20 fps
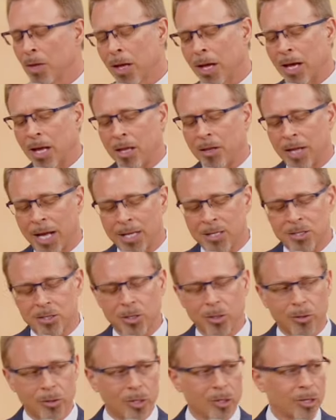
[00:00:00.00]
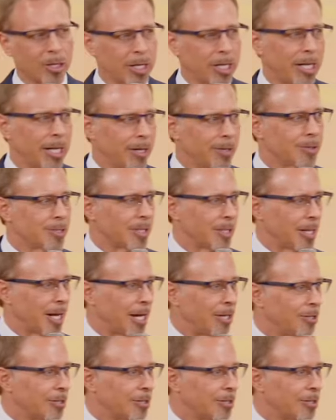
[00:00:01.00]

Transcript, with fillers: And that's who you're going to hear tonight.